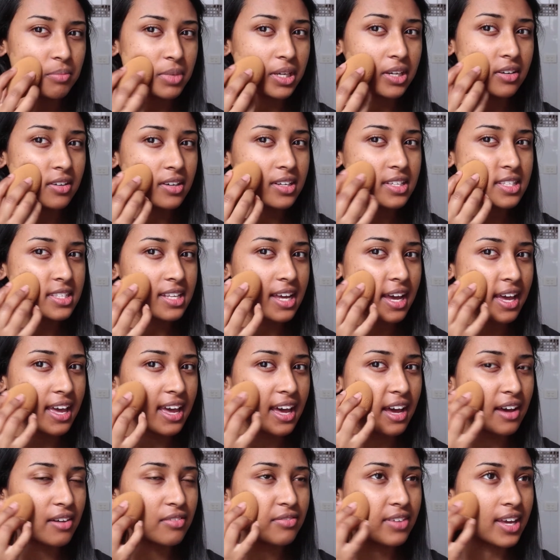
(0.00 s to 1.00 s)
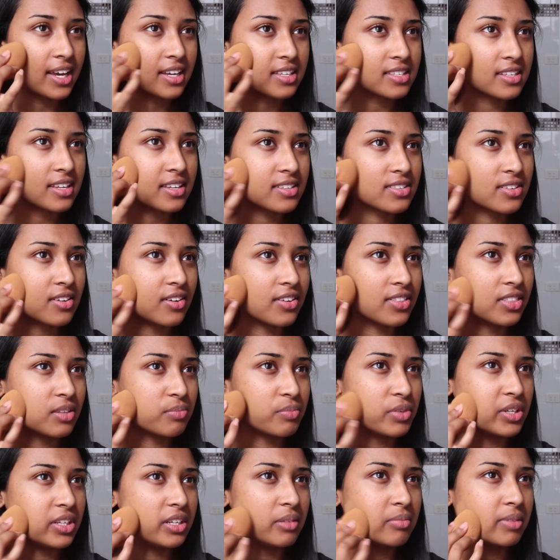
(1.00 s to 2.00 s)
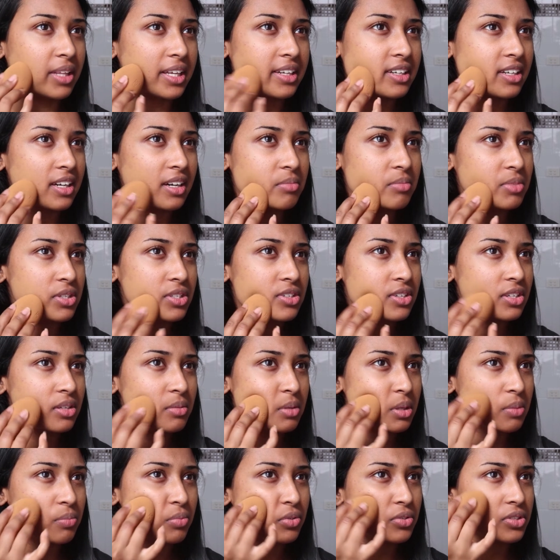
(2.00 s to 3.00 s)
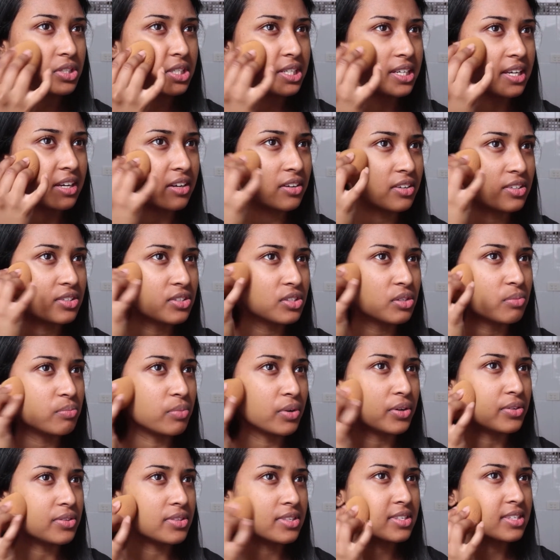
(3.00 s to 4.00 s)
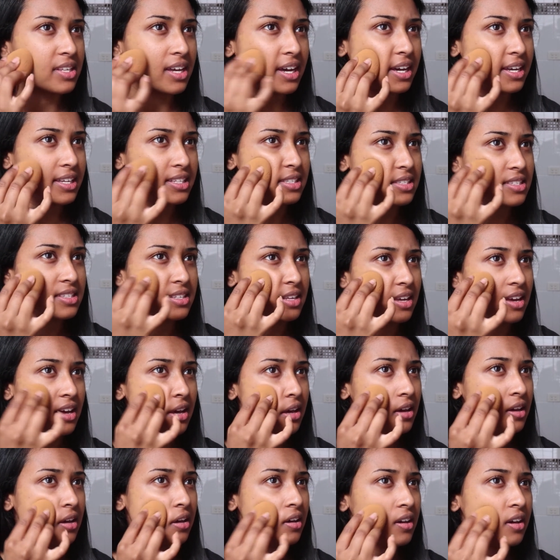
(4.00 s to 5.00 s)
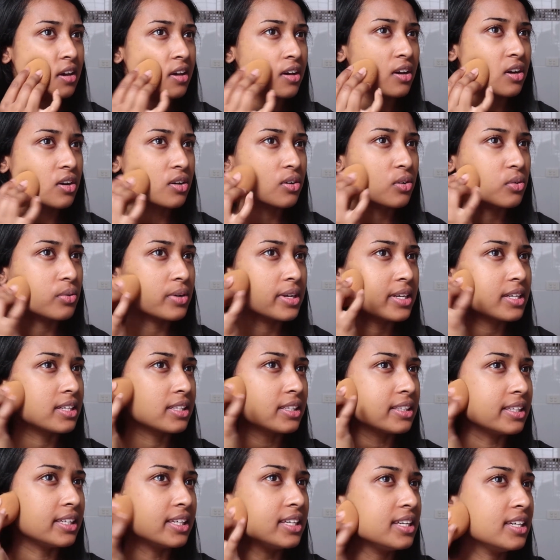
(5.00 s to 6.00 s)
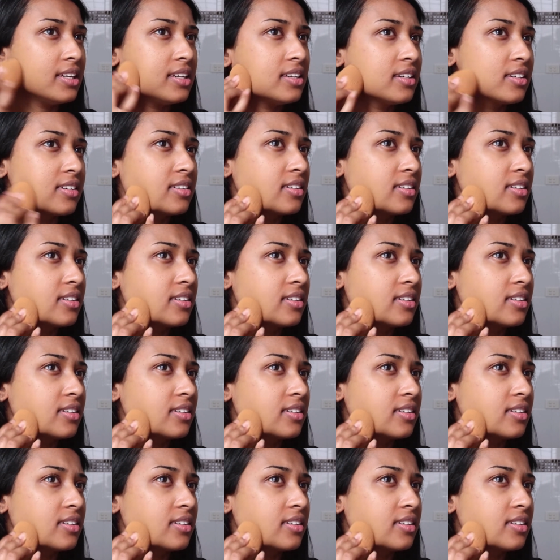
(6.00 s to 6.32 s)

because I have excess on the beauty blender, I'm just going to be pushing it onto both sides quickly.